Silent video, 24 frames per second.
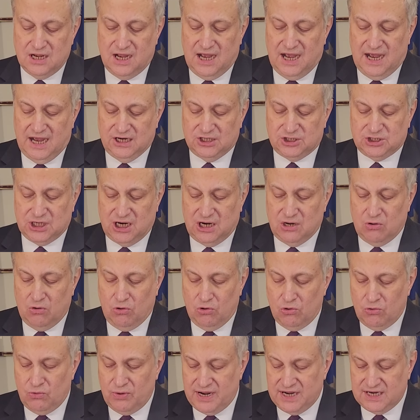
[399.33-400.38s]
I shall
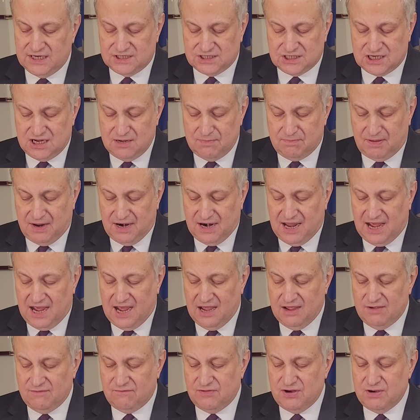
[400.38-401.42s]
always keep
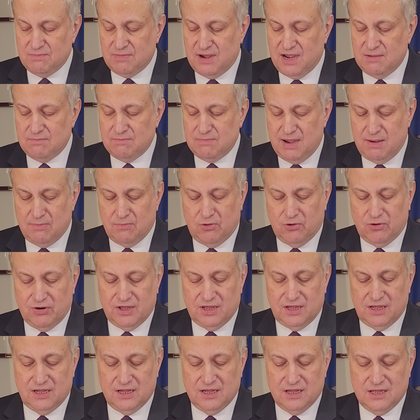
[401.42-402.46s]
alive in my
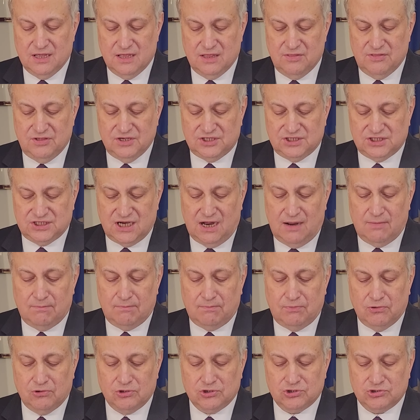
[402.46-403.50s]
memory the
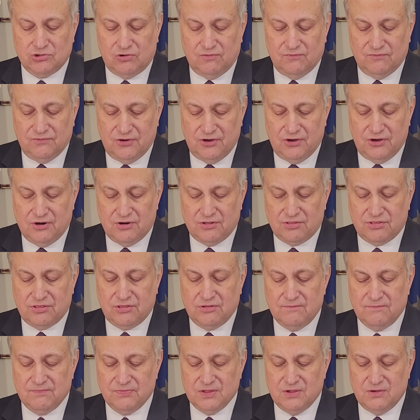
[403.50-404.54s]
samples of earth
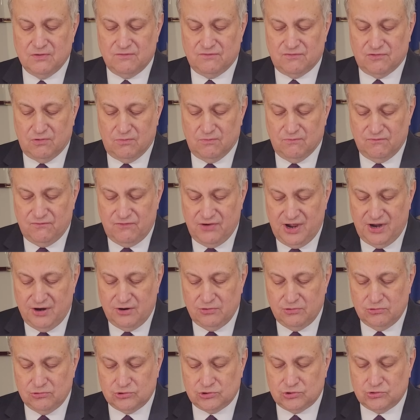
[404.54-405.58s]
from
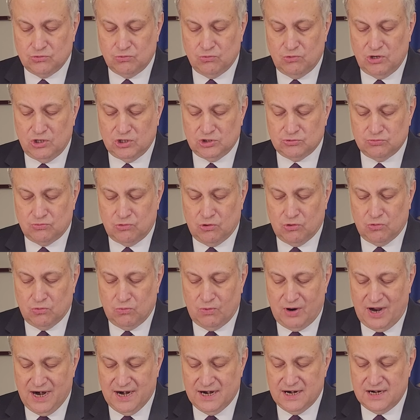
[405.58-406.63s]
various World
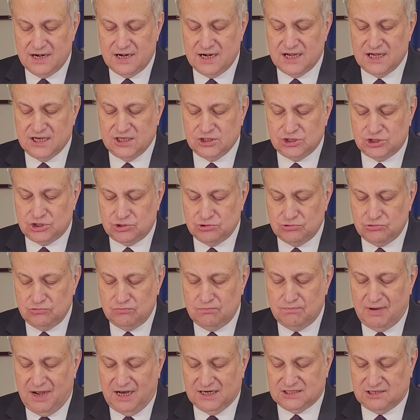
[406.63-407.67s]
War I and II
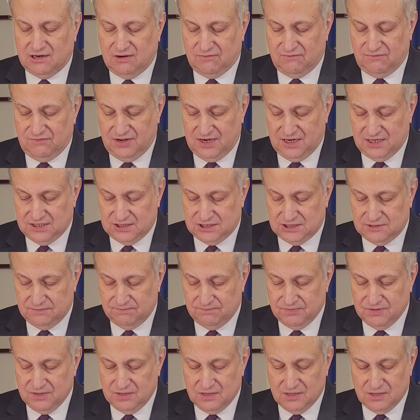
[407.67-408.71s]
battlefields,
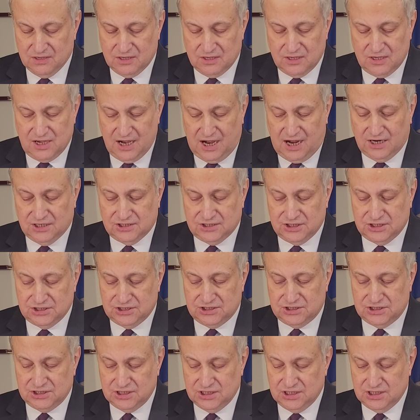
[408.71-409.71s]
guarded